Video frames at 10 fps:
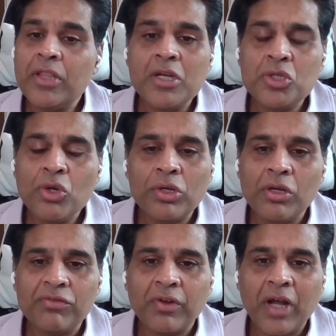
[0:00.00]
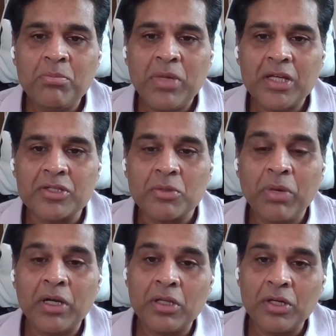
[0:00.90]
There is no cure for IBS.
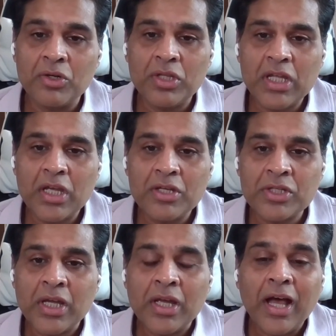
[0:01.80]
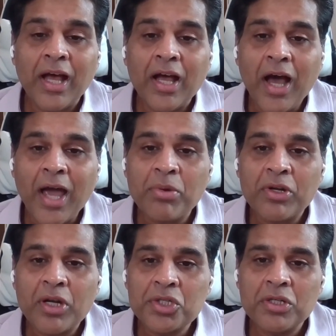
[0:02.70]
But the good thing is
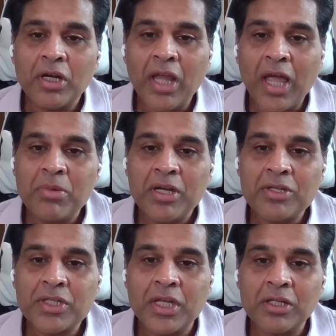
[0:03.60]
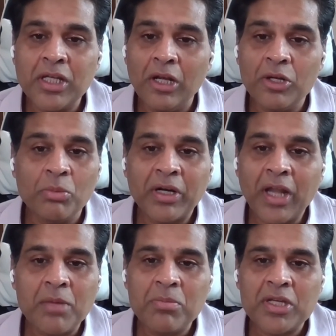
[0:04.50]
hypertension and diabetes can kill you, but
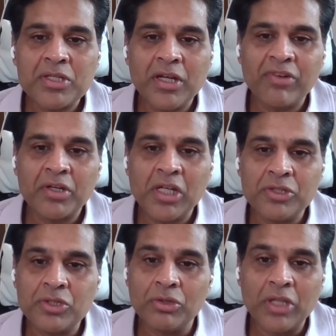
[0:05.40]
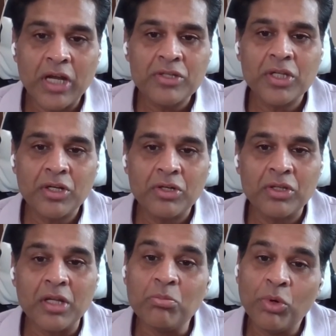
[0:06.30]
IBS never kills you. That is the
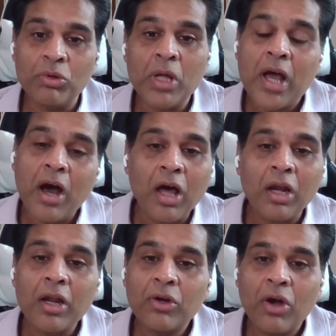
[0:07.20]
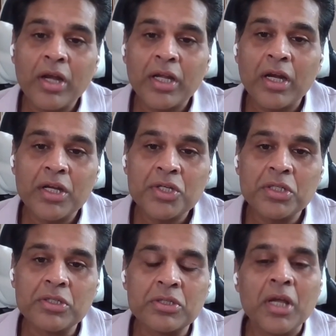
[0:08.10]
good thing. Both all are chronic
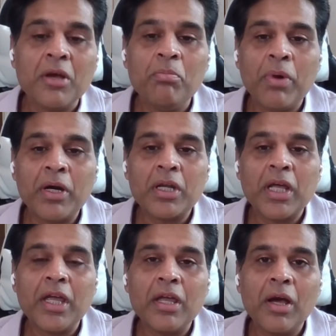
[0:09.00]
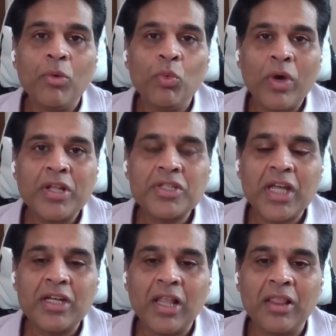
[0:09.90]
conditions. But once
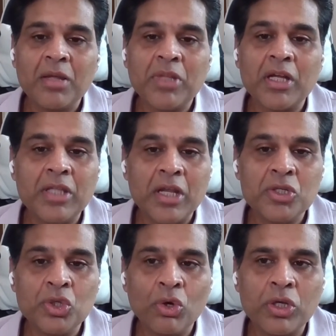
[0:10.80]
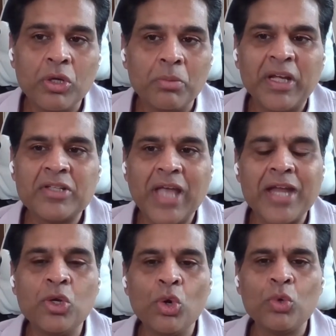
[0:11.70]
I tell them that there is no cure, because
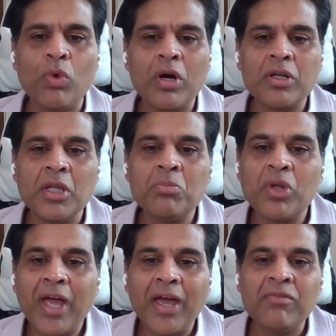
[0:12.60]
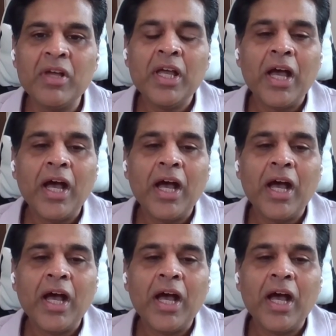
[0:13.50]
I don't want them to have